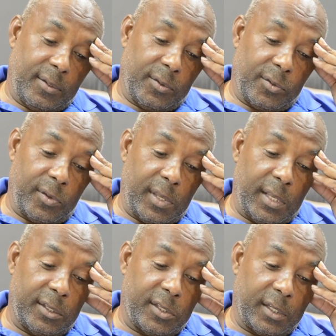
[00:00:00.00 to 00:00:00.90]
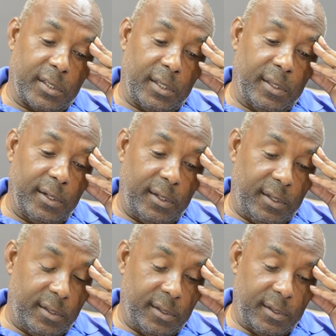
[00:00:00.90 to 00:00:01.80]
So then in
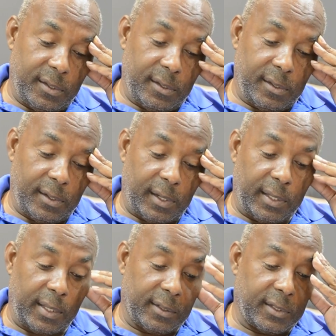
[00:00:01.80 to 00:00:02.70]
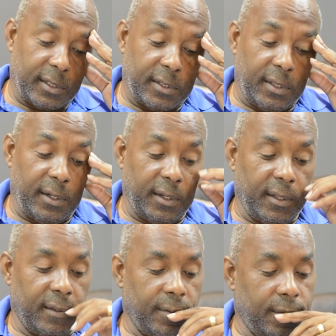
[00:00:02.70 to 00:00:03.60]
69, at the end of
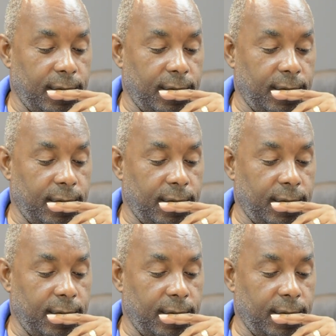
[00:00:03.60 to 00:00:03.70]
69,